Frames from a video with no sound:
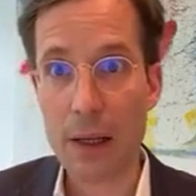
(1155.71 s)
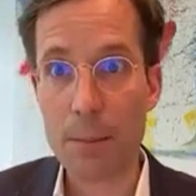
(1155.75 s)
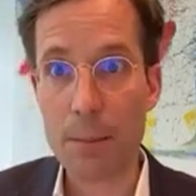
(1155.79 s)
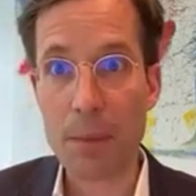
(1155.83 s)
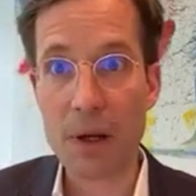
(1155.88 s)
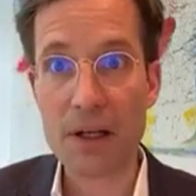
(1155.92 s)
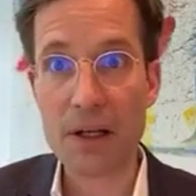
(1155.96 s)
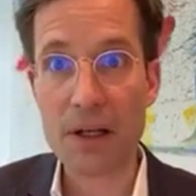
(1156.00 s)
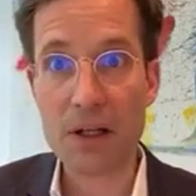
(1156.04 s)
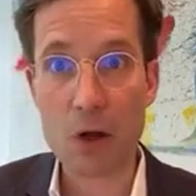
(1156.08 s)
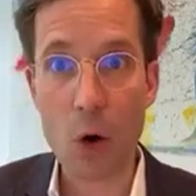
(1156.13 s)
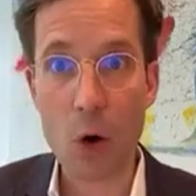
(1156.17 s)

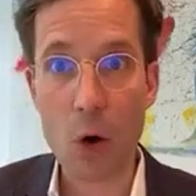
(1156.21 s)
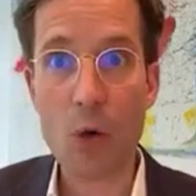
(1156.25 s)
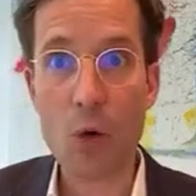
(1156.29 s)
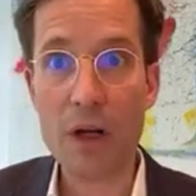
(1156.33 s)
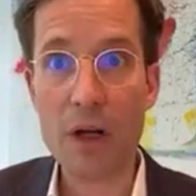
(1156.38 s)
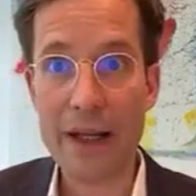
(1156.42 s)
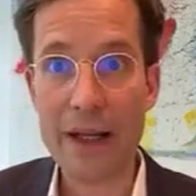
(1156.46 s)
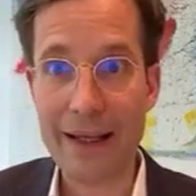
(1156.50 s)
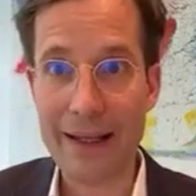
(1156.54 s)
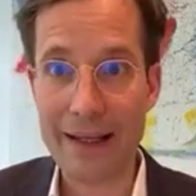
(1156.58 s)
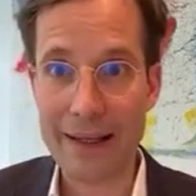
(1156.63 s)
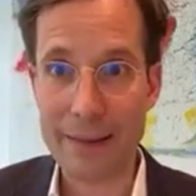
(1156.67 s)
but it
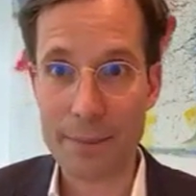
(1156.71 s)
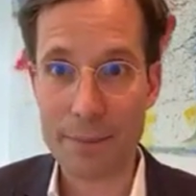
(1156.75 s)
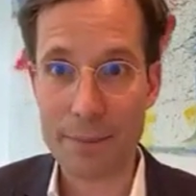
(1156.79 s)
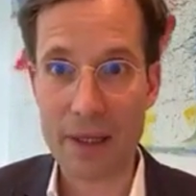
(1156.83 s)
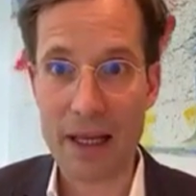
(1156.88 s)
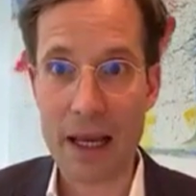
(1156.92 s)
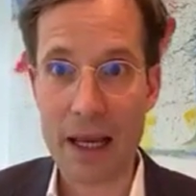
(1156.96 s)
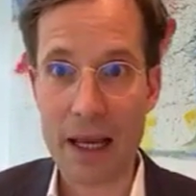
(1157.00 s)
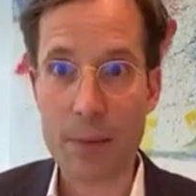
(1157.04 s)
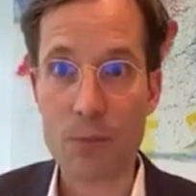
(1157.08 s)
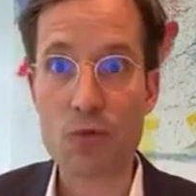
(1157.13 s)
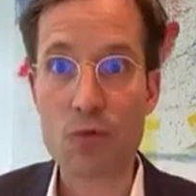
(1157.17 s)
only
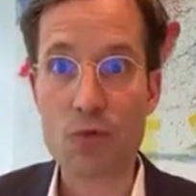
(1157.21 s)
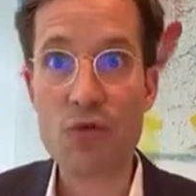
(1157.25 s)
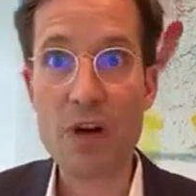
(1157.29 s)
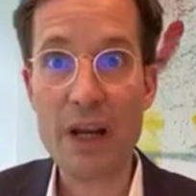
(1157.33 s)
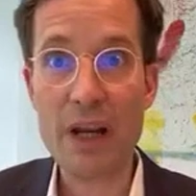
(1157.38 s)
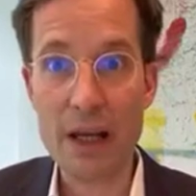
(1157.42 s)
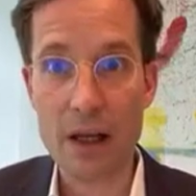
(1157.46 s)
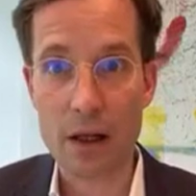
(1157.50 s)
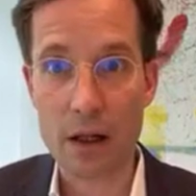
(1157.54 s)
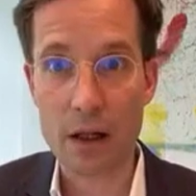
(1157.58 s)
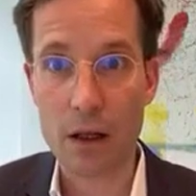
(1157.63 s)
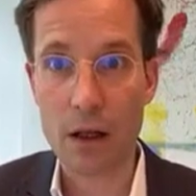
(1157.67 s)
became
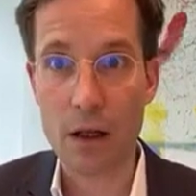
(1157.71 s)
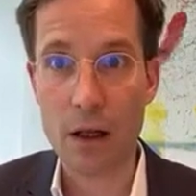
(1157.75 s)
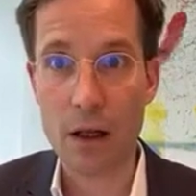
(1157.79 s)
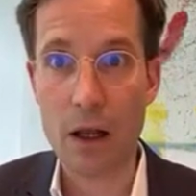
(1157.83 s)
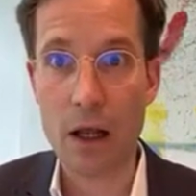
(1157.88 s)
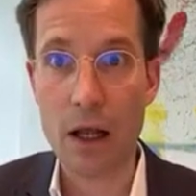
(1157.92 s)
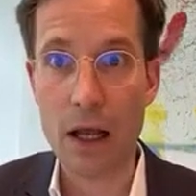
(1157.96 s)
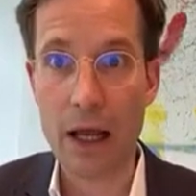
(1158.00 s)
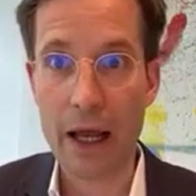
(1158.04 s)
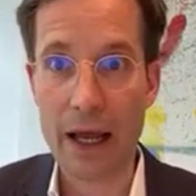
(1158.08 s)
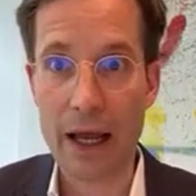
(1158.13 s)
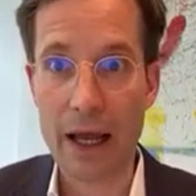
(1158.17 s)
real
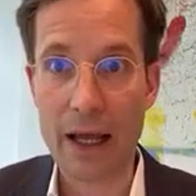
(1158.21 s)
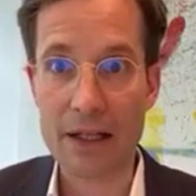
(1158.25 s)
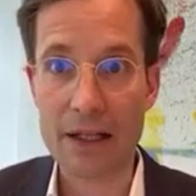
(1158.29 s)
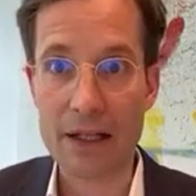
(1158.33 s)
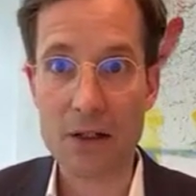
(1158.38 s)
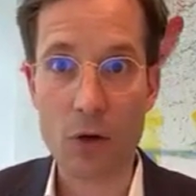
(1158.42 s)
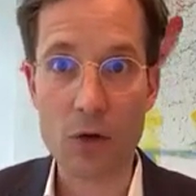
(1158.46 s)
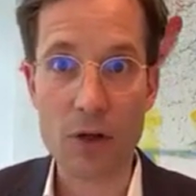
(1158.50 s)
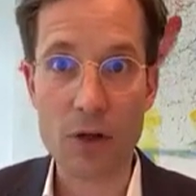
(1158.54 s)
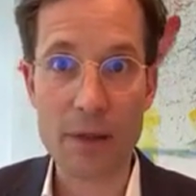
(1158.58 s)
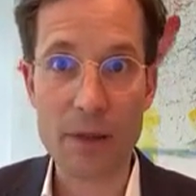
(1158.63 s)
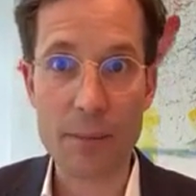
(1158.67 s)
and it
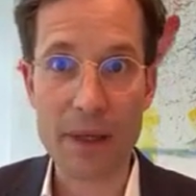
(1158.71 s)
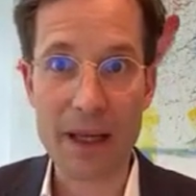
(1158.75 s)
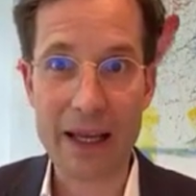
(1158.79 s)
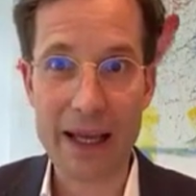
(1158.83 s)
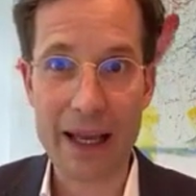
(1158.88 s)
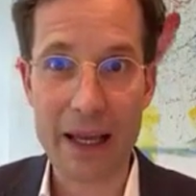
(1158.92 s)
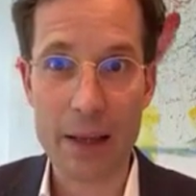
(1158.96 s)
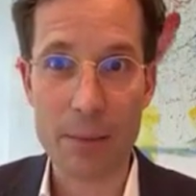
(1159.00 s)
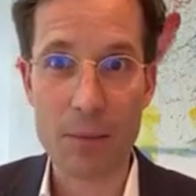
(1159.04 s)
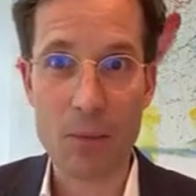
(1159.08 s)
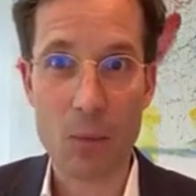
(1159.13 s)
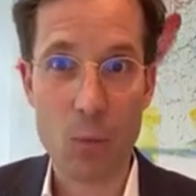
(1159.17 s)
only
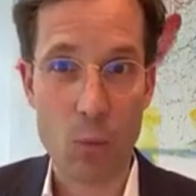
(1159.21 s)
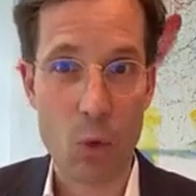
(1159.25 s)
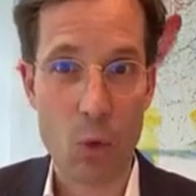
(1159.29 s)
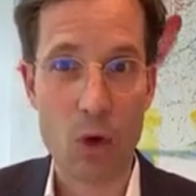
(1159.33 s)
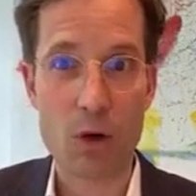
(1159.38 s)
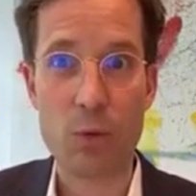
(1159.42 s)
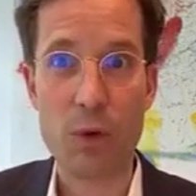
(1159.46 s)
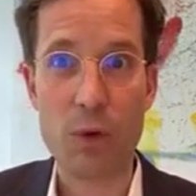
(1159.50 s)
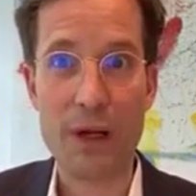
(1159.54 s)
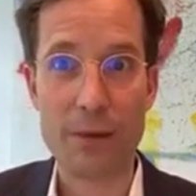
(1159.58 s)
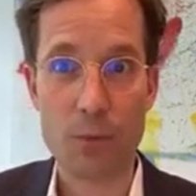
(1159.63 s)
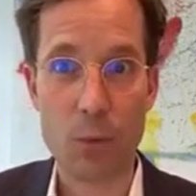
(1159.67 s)
became
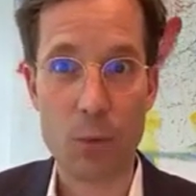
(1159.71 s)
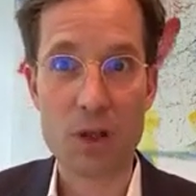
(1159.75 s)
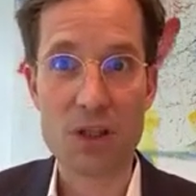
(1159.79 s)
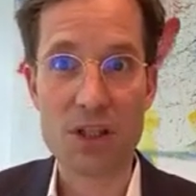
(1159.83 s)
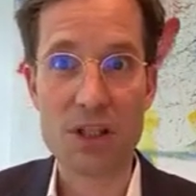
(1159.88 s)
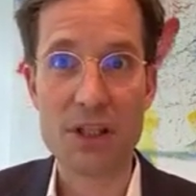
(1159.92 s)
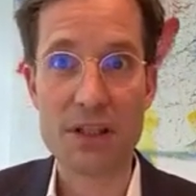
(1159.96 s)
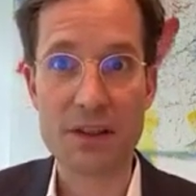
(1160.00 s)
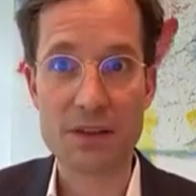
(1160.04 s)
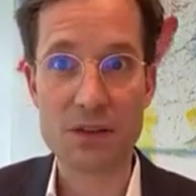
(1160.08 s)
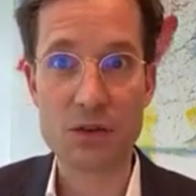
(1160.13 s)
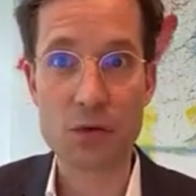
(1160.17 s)
what, we, what
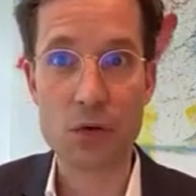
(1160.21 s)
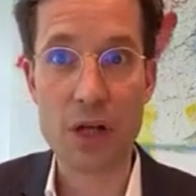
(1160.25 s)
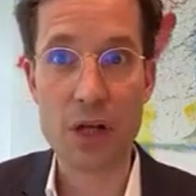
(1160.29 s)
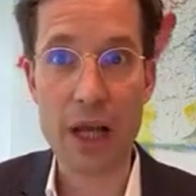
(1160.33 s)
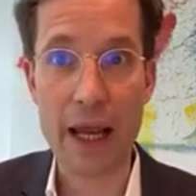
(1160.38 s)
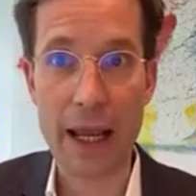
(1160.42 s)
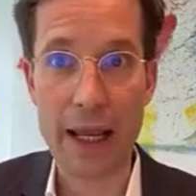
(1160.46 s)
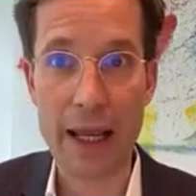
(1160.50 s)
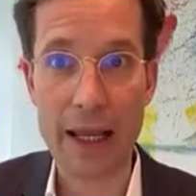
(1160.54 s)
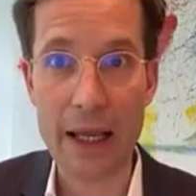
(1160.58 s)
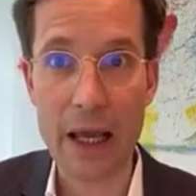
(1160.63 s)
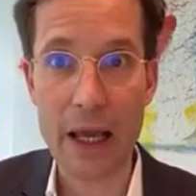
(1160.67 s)
it is
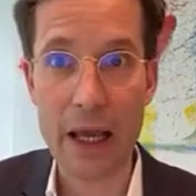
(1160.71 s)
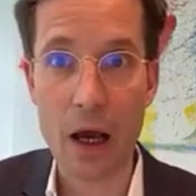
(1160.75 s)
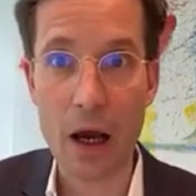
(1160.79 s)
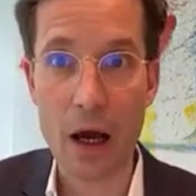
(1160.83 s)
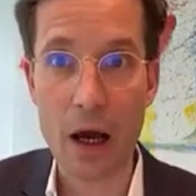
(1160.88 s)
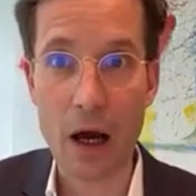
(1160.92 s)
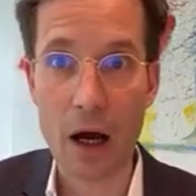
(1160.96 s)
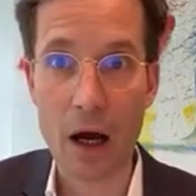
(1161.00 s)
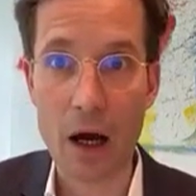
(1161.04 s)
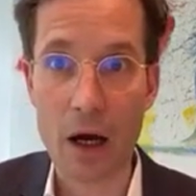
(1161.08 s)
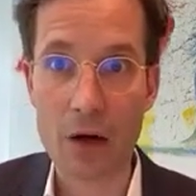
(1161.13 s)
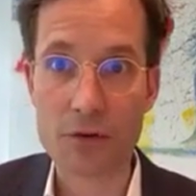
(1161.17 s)
today
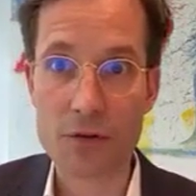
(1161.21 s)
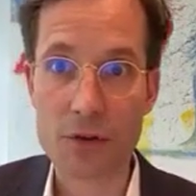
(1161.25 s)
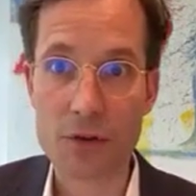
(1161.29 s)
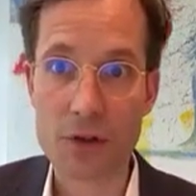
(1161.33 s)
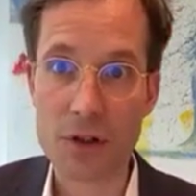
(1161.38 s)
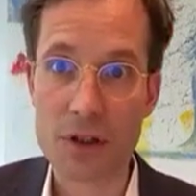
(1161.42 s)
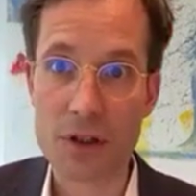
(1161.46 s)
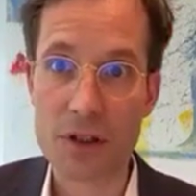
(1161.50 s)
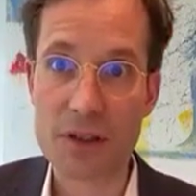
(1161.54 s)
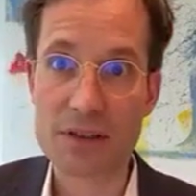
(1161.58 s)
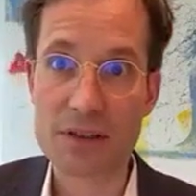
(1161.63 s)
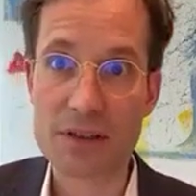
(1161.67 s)

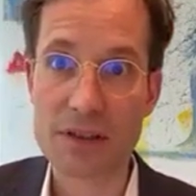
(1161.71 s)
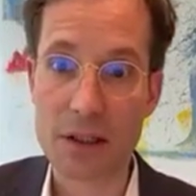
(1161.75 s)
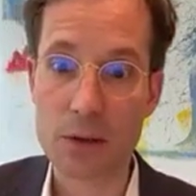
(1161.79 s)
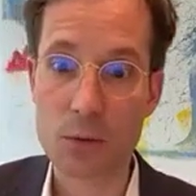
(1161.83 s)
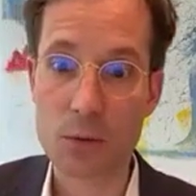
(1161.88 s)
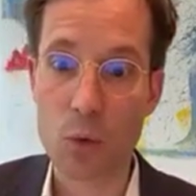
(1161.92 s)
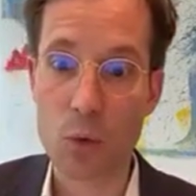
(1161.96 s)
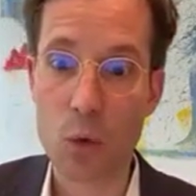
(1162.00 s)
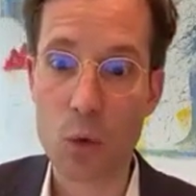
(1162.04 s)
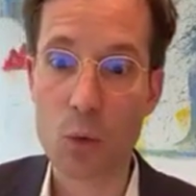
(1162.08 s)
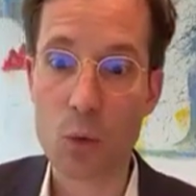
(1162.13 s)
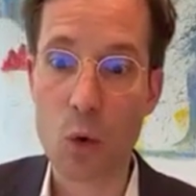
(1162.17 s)
after the
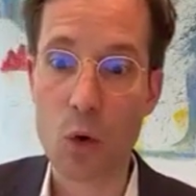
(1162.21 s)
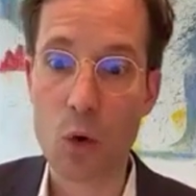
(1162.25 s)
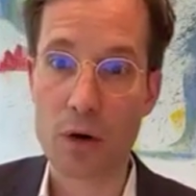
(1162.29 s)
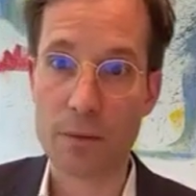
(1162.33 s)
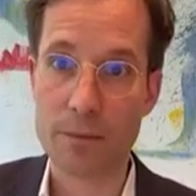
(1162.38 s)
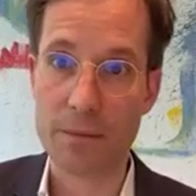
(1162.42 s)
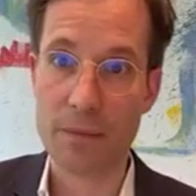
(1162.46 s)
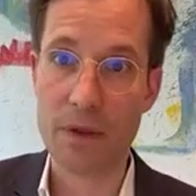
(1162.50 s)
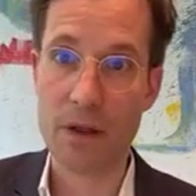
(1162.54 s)
Second World War.